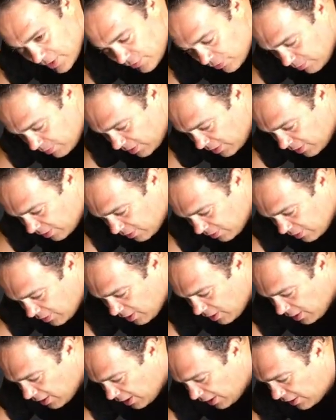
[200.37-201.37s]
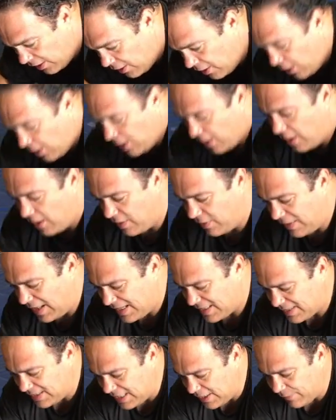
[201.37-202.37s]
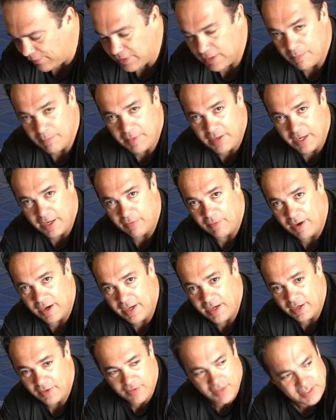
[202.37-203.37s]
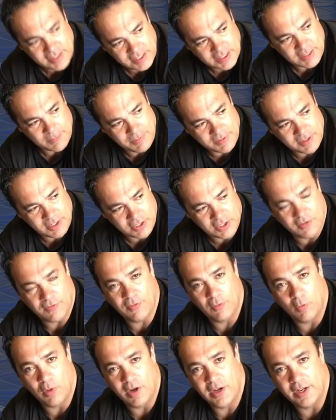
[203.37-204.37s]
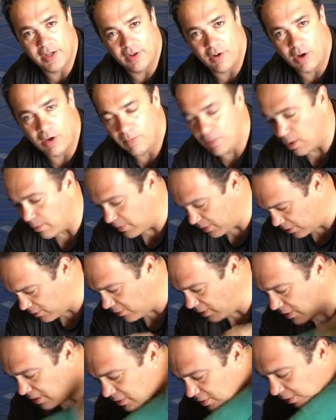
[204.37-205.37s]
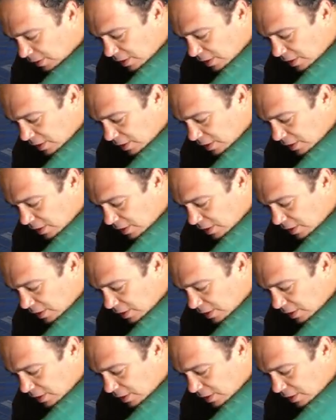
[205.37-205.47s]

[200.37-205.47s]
from here, and that's different than being right here. This is the position from where he can armbar me. Go ahead.